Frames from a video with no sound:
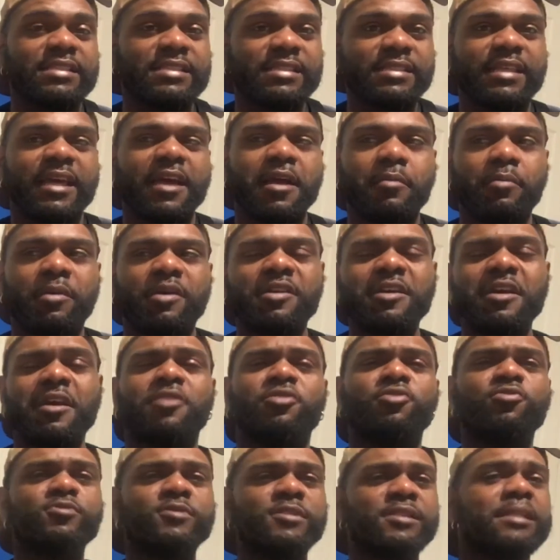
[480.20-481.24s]
there, but yet you
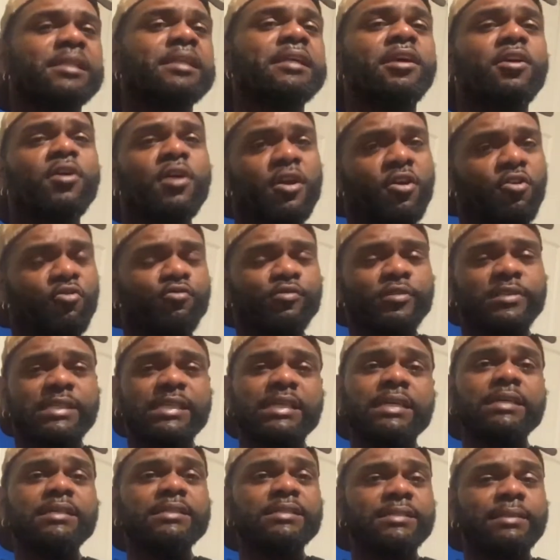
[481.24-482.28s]
sit here and
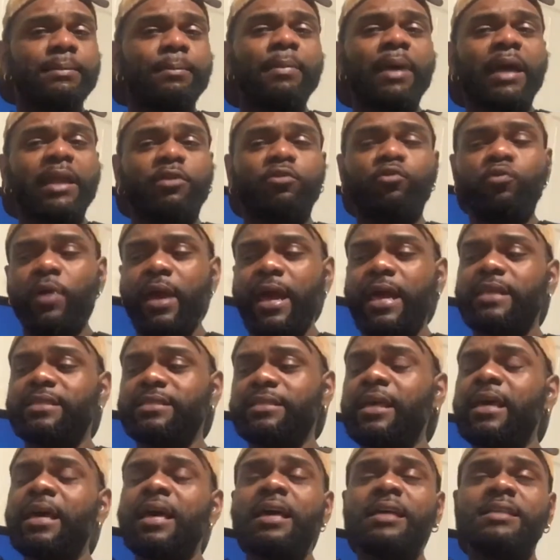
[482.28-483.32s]
critique somebody who has
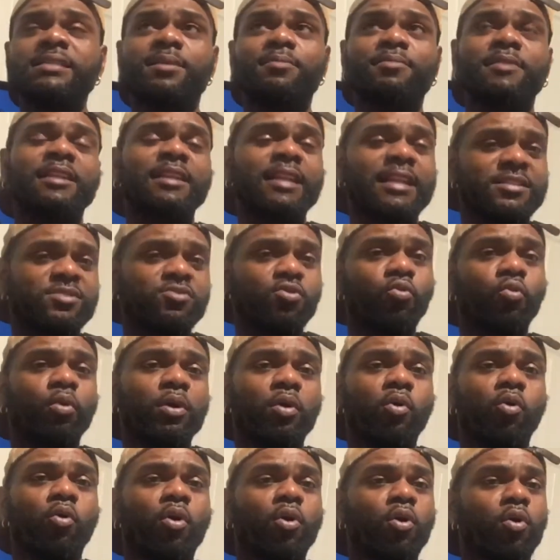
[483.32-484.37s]
something that's going
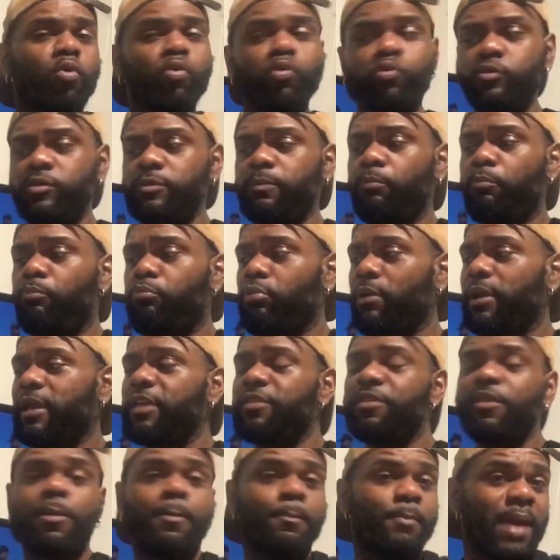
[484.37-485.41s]
on, who's breaking
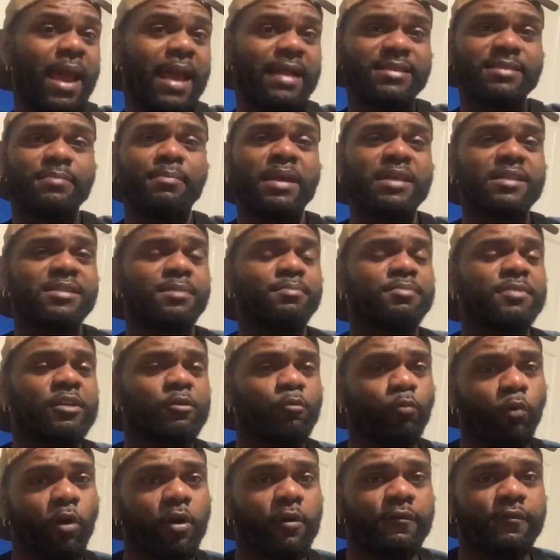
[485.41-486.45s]
their back to make something
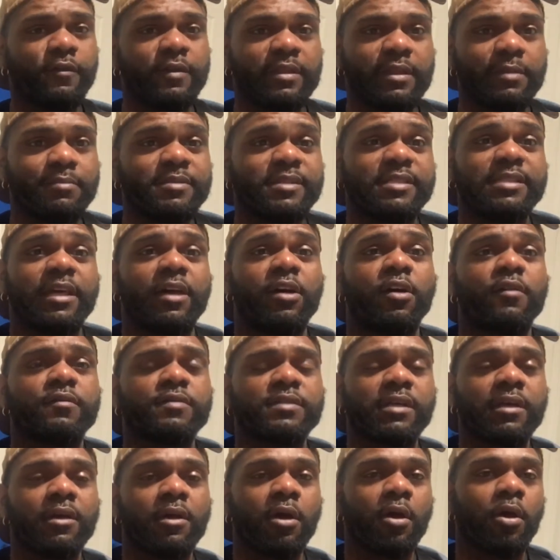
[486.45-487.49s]
work for themselves.
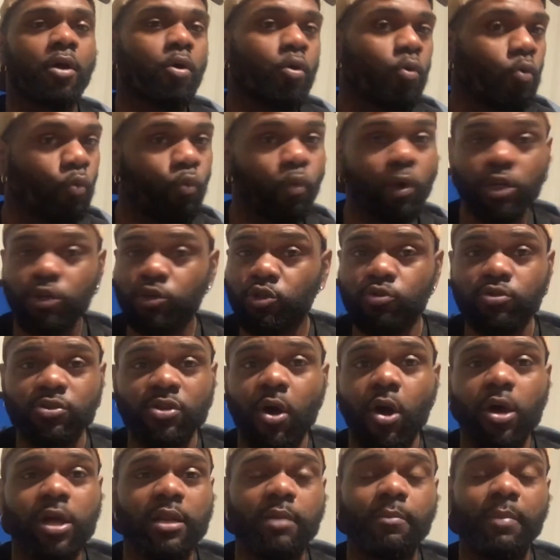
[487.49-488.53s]
What are you
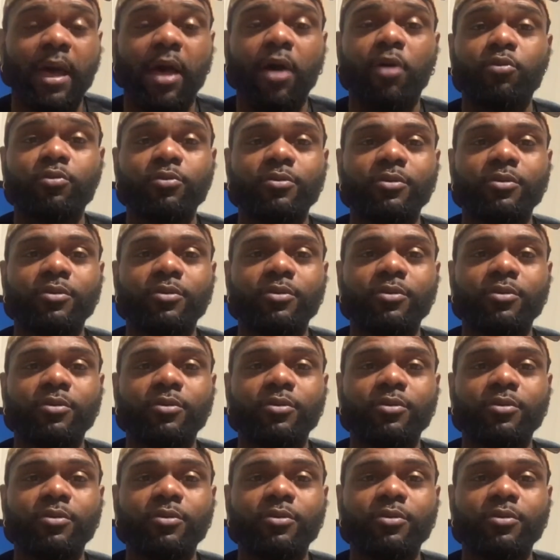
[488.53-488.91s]
talking about?